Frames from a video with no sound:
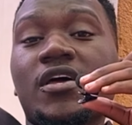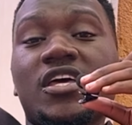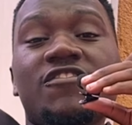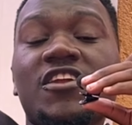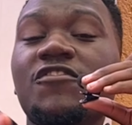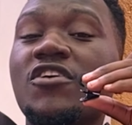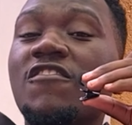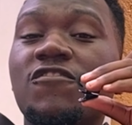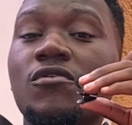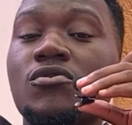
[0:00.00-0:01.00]
even if you have
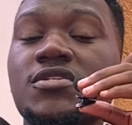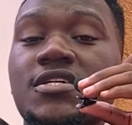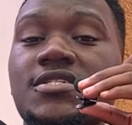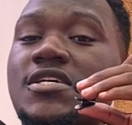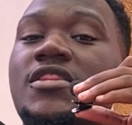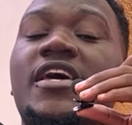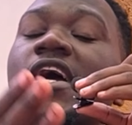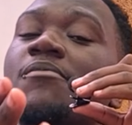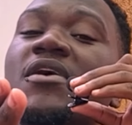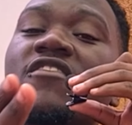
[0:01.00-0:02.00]
4 losses, they
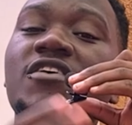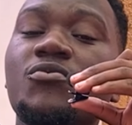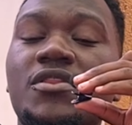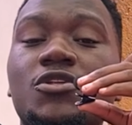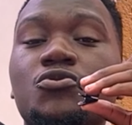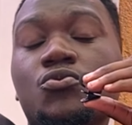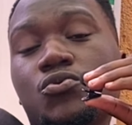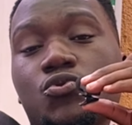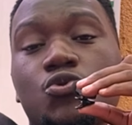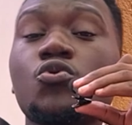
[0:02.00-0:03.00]
can be covered within two
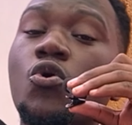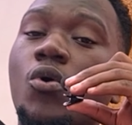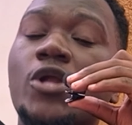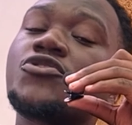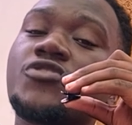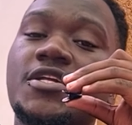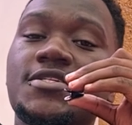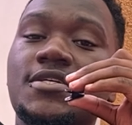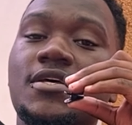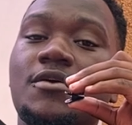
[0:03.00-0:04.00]
or one trades.